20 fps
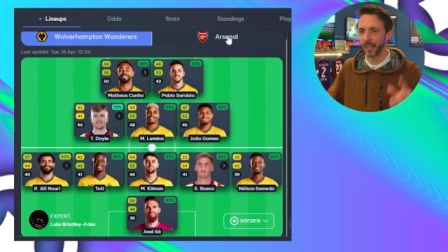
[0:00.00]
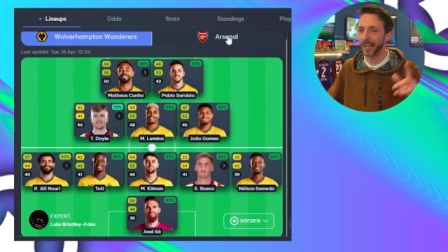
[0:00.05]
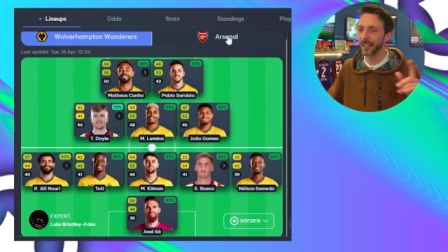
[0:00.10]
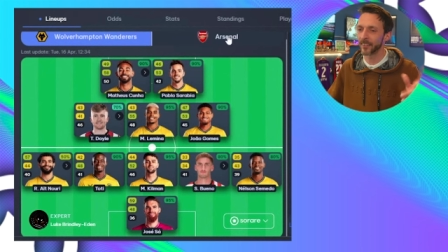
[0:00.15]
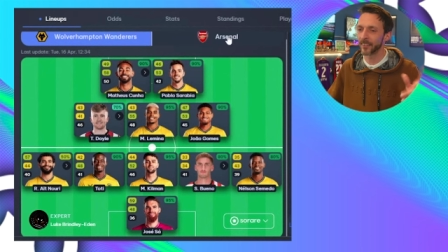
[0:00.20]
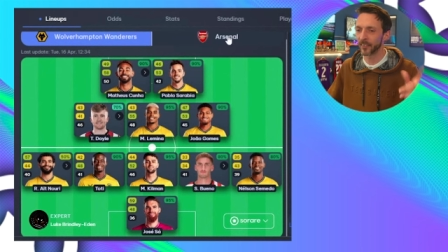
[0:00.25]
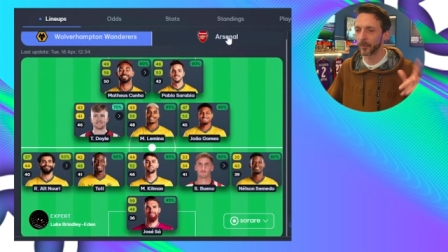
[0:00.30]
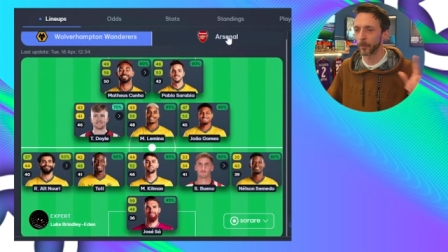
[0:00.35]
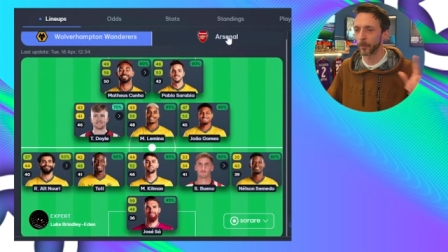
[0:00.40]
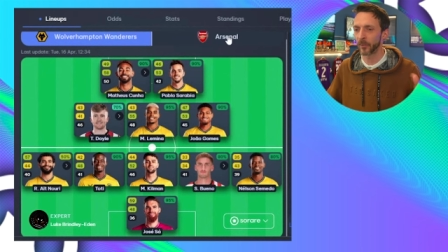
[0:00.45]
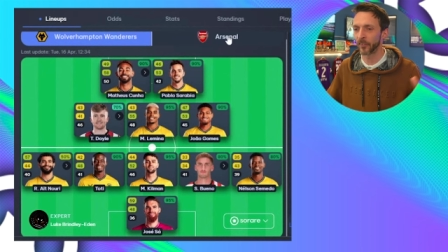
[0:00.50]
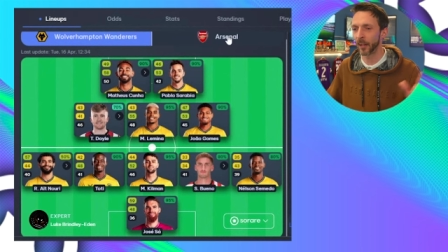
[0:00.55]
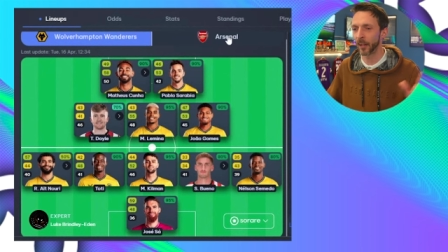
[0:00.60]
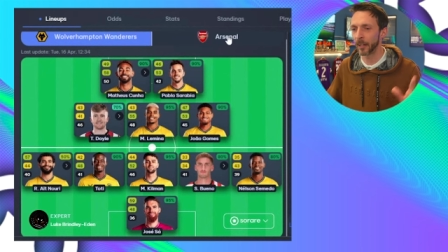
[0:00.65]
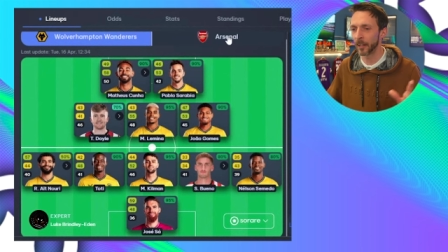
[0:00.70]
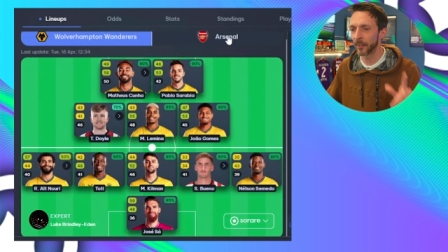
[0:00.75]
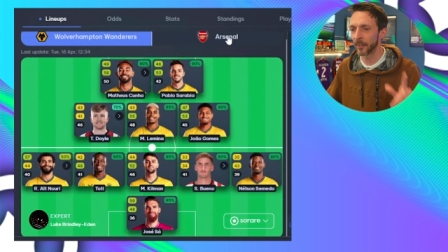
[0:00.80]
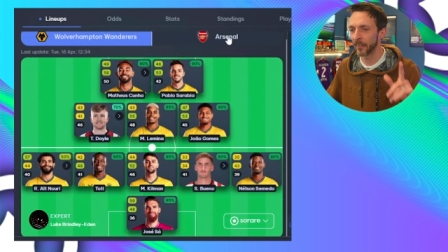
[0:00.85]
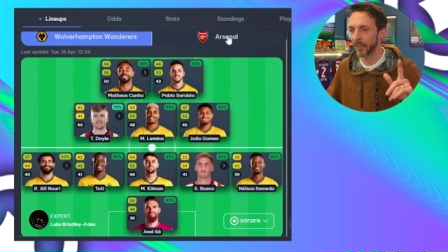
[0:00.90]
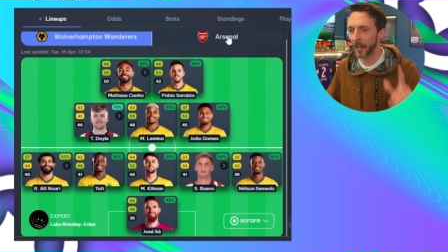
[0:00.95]
and summer
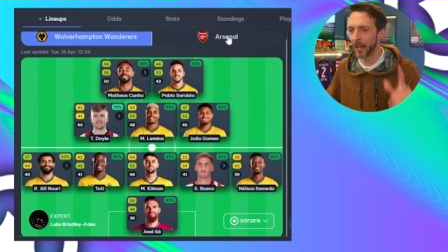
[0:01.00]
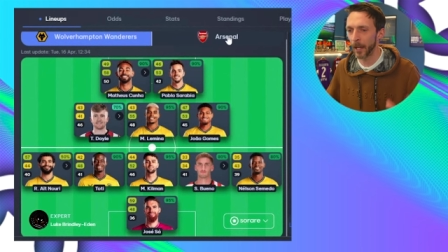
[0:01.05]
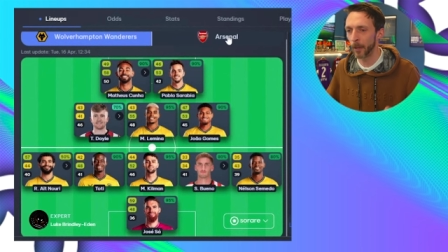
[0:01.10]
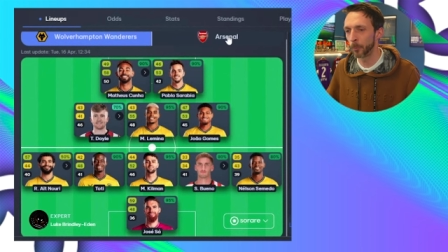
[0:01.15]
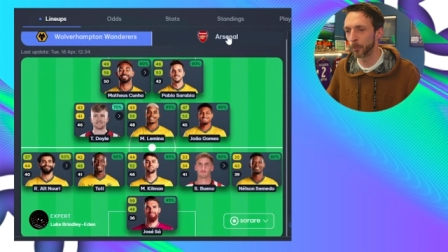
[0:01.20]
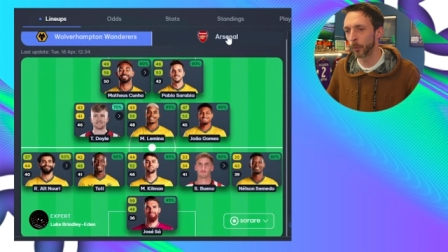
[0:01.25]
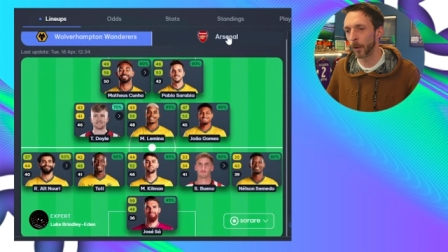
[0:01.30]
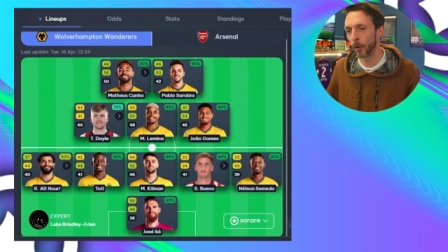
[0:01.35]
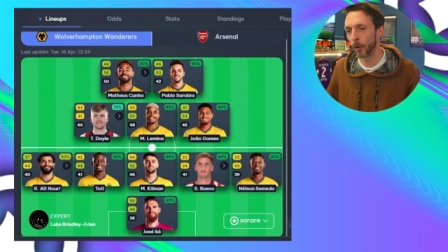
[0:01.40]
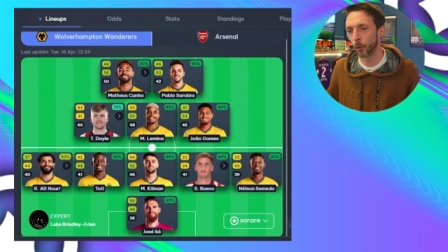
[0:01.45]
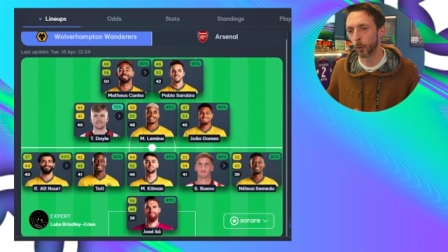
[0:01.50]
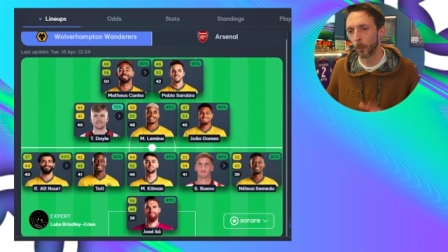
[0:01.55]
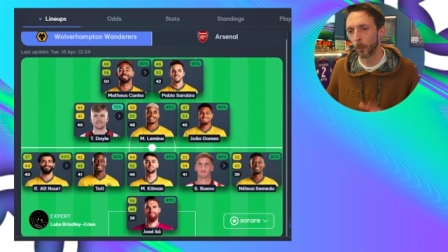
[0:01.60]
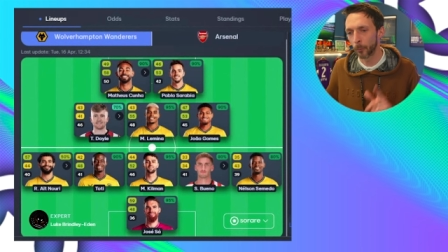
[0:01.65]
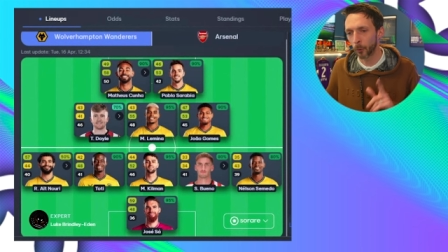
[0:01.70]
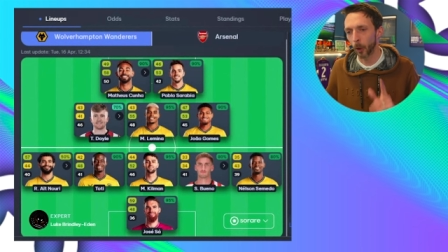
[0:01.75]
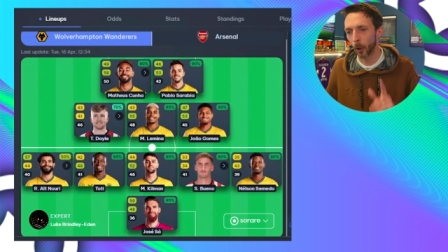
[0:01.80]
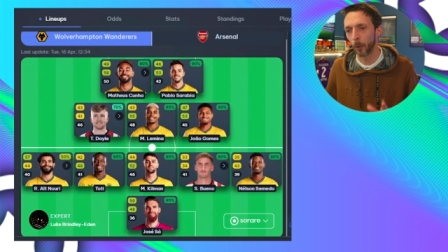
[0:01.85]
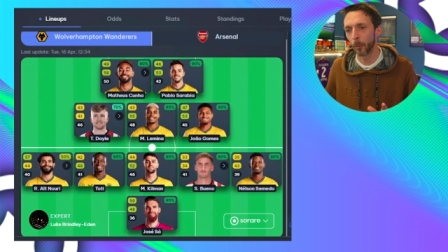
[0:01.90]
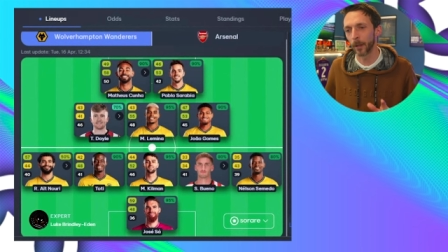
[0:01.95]
signing Santi Bueno
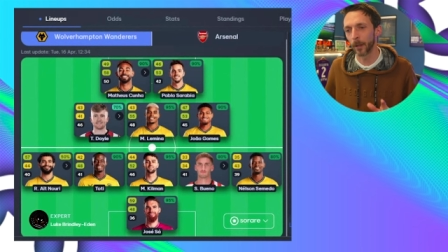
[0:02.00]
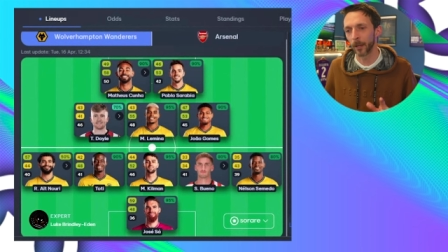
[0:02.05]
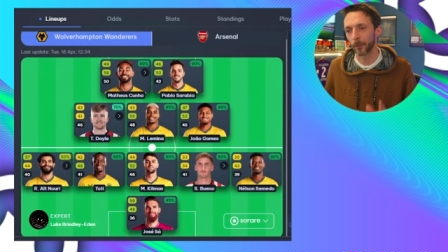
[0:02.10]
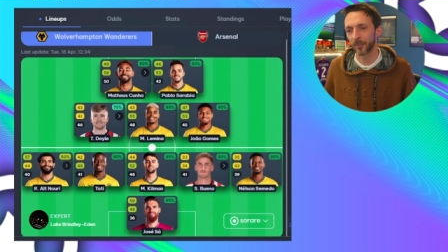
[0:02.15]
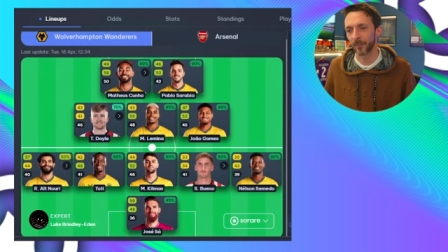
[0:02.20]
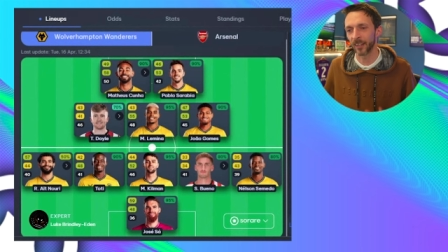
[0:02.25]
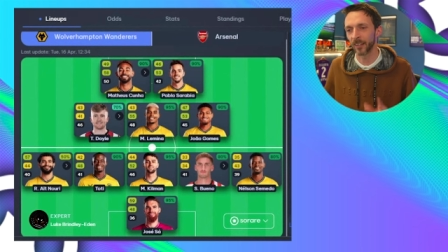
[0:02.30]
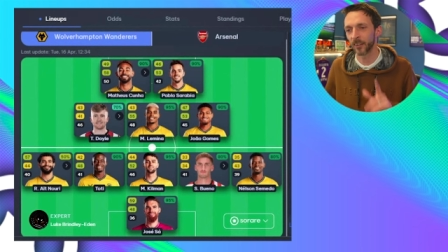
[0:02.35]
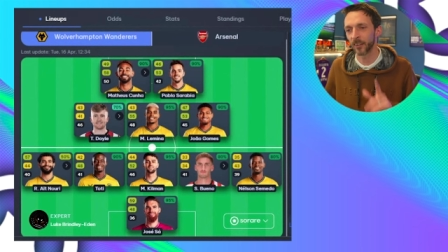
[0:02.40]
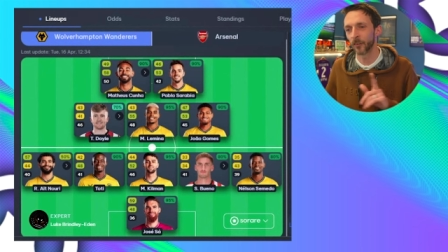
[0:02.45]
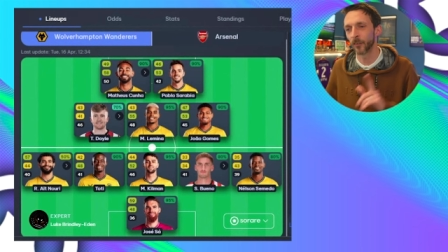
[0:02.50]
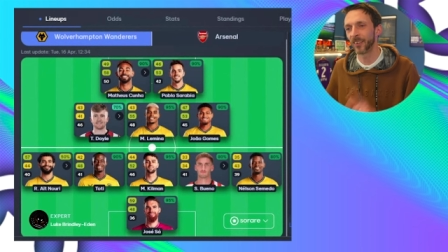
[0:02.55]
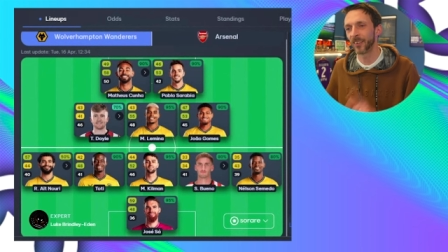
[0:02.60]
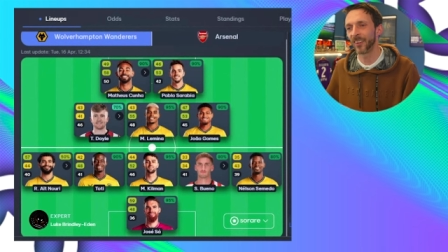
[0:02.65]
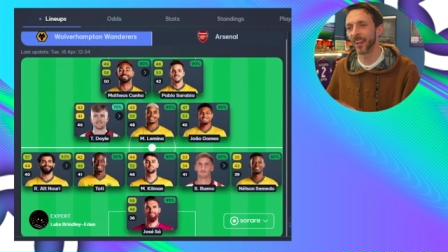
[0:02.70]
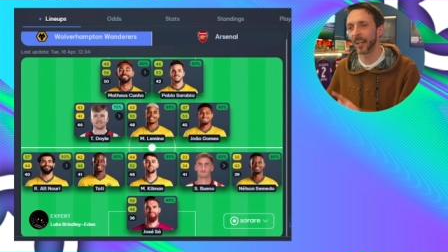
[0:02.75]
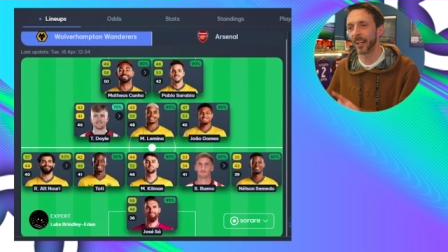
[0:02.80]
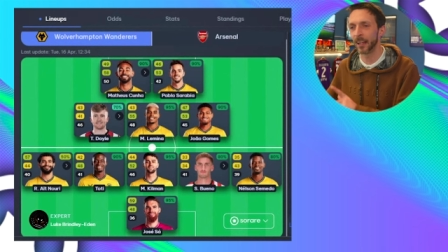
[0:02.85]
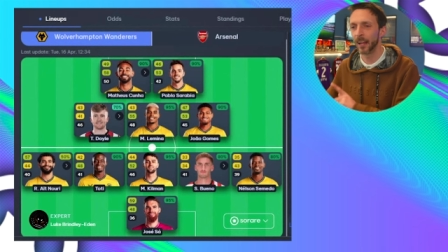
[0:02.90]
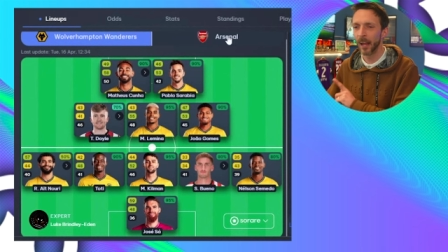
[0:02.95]
probably comes in to
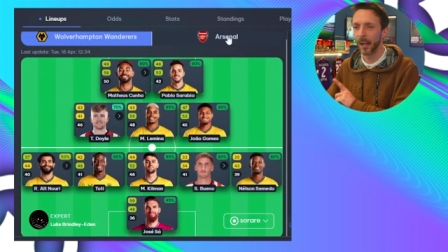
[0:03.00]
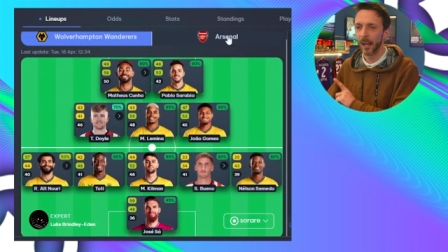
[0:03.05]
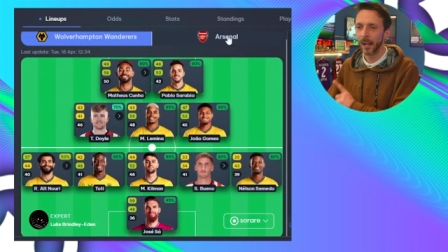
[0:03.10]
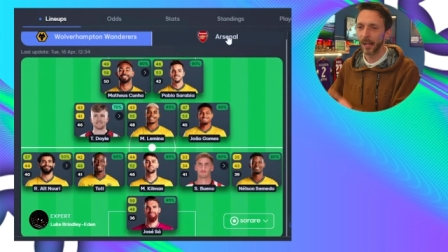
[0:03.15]
retain